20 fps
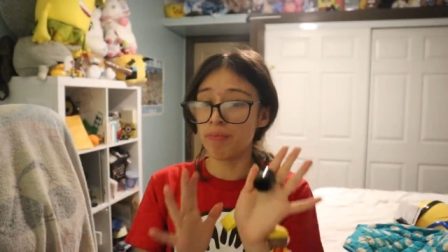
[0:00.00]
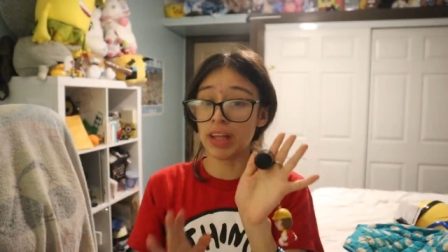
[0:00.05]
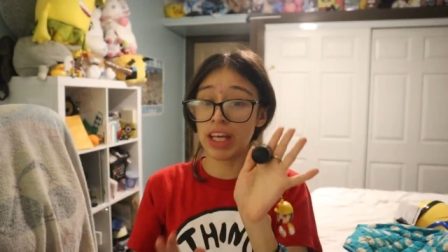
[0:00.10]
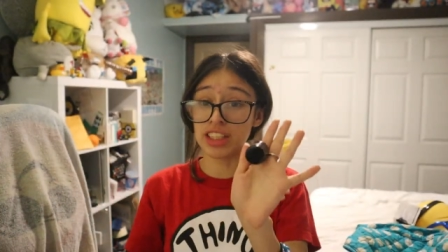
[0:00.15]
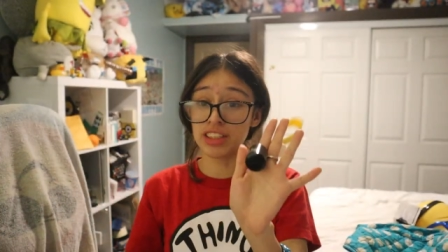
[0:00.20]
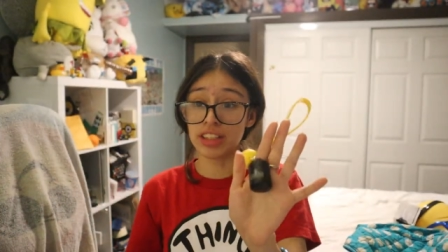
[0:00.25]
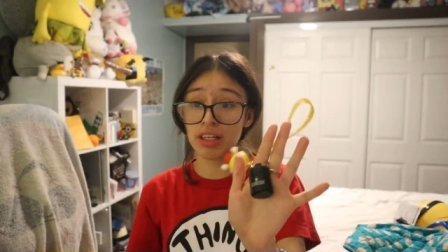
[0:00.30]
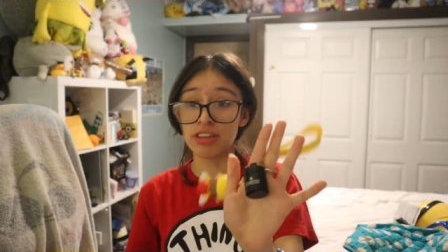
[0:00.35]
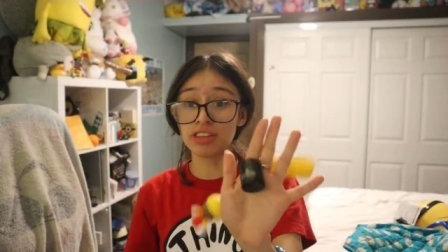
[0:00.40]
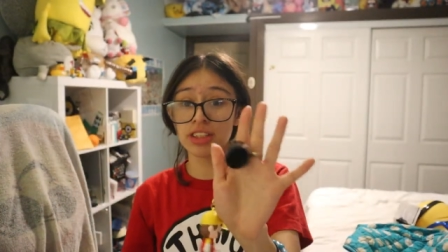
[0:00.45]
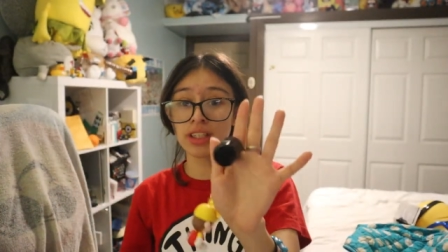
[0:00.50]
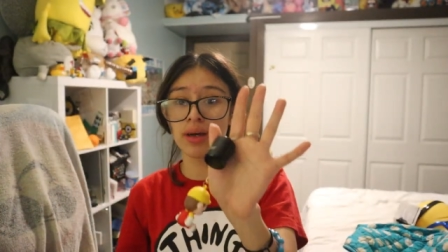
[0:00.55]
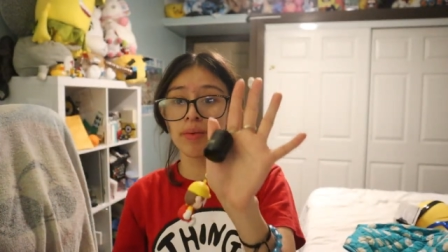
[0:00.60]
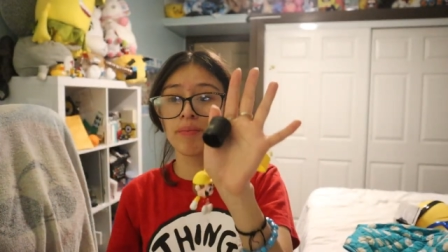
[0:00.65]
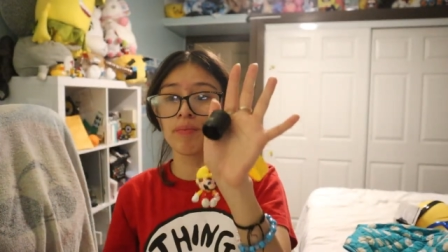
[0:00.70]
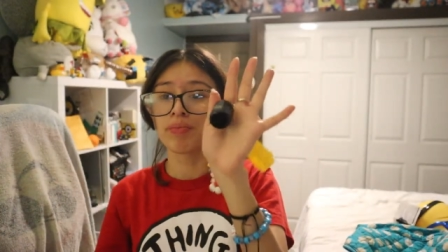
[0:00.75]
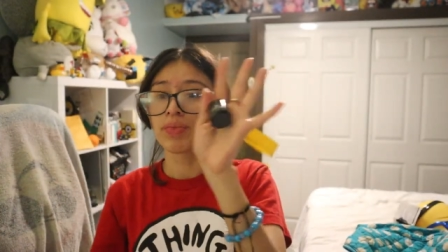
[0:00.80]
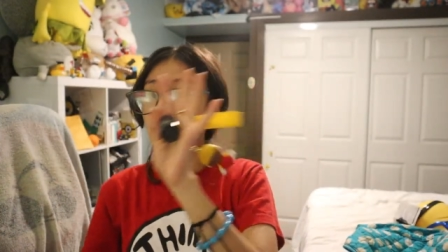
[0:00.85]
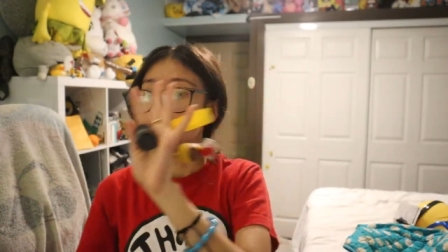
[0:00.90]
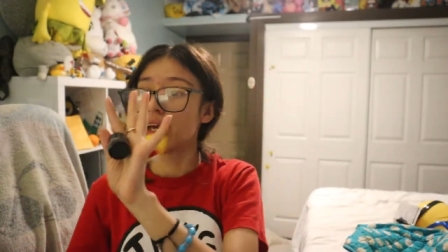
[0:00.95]
they sell
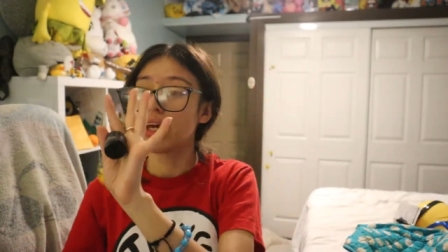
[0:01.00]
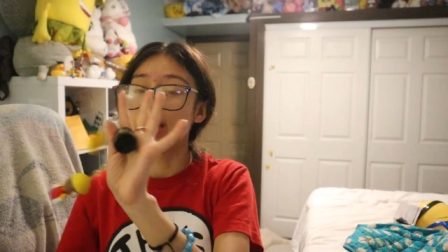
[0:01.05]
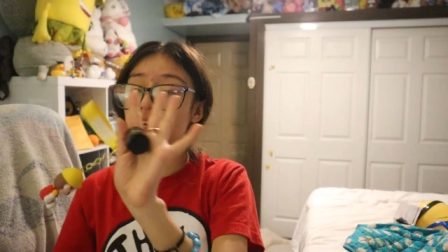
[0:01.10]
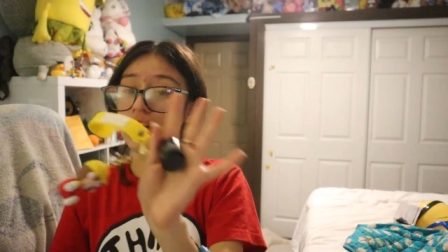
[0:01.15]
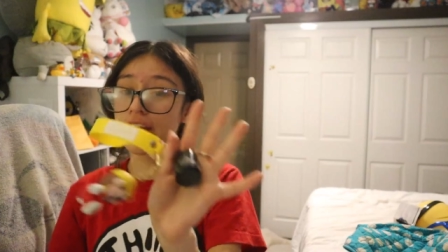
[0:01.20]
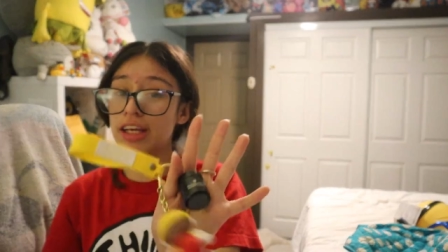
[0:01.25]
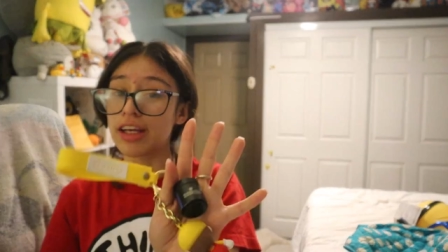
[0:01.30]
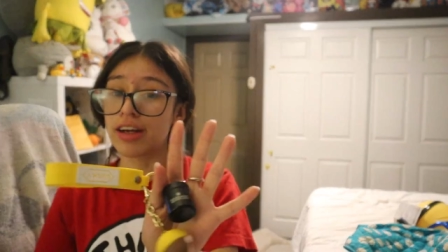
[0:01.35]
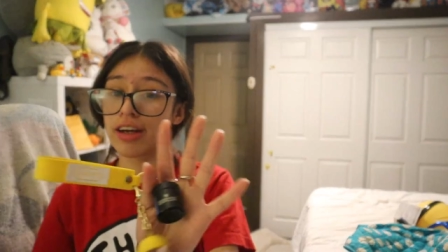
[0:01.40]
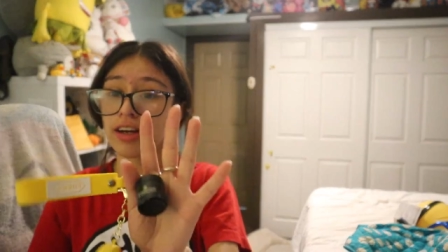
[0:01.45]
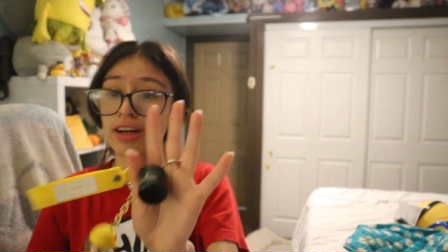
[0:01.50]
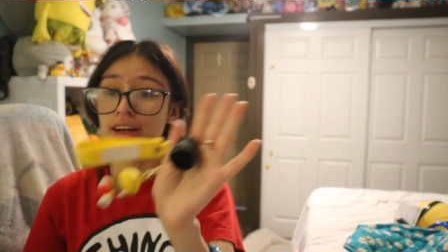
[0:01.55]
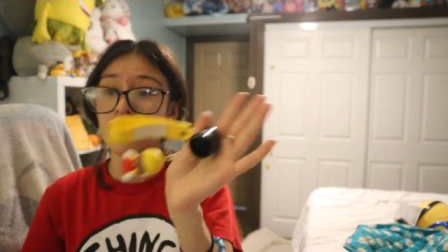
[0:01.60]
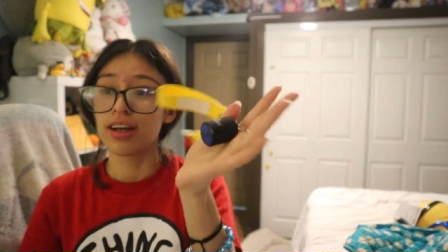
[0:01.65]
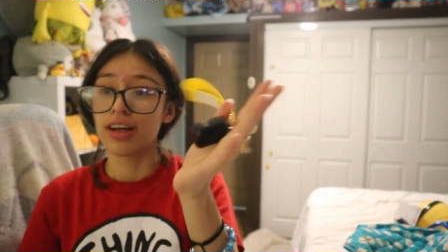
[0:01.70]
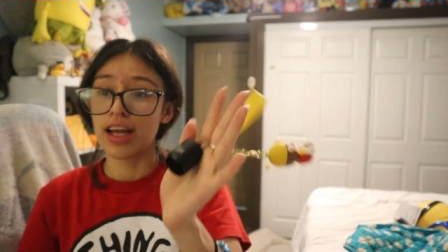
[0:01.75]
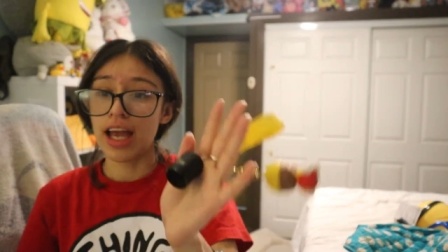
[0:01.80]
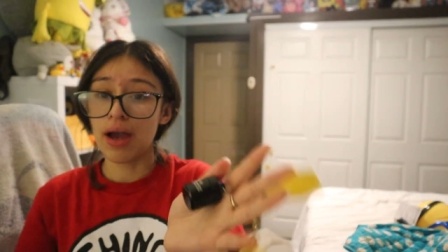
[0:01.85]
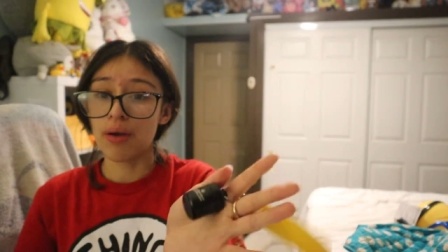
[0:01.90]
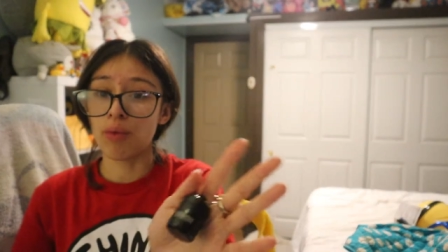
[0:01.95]
some near
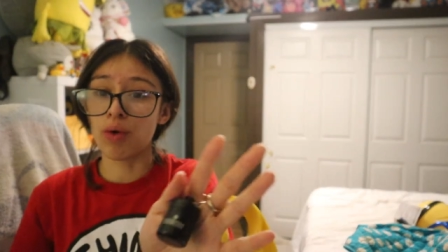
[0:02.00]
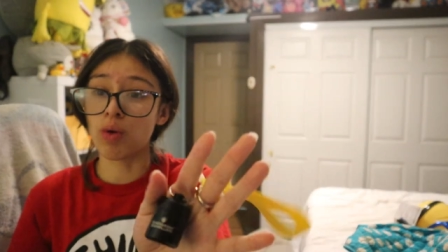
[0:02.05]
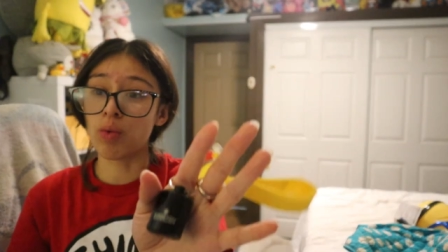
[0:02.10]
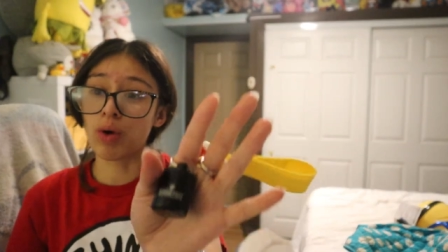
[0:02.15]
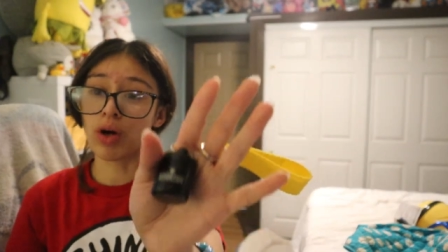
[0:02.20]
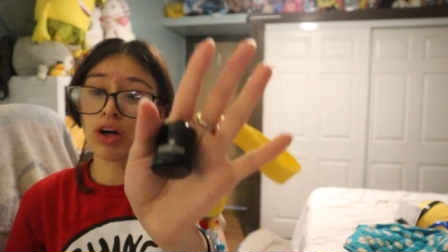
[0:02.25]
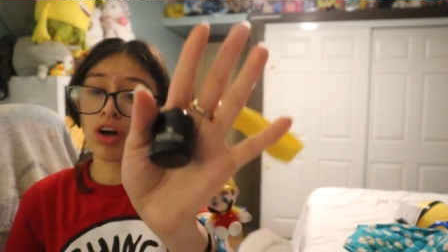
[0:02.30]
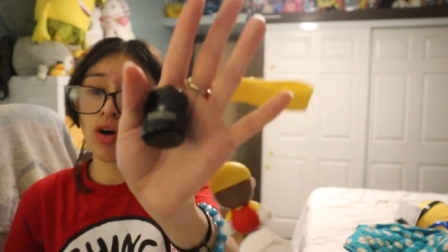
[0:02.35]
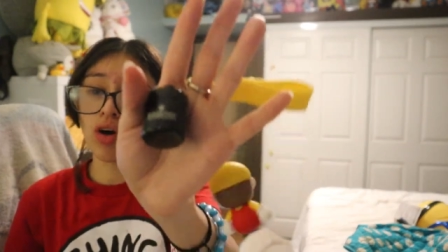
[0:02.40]
where we're